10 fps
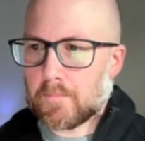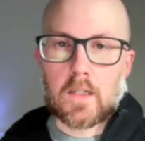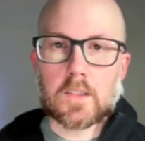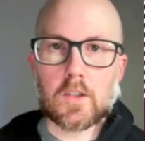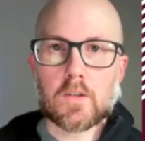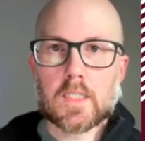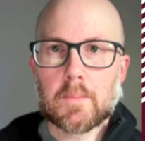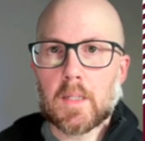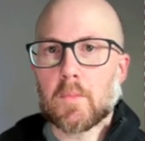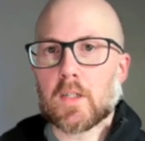So
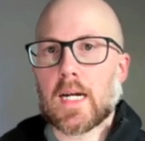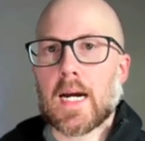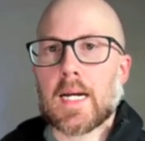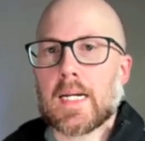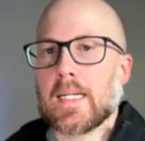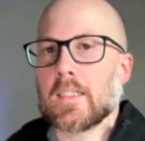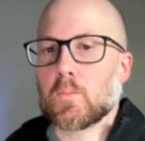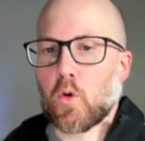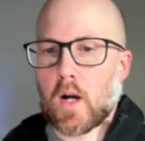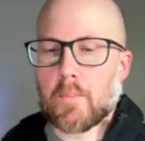tip number nine is
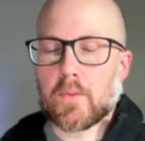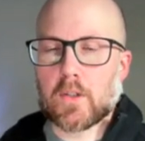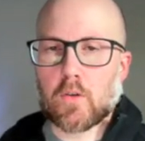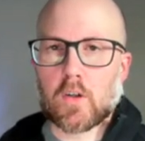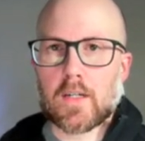prompt order.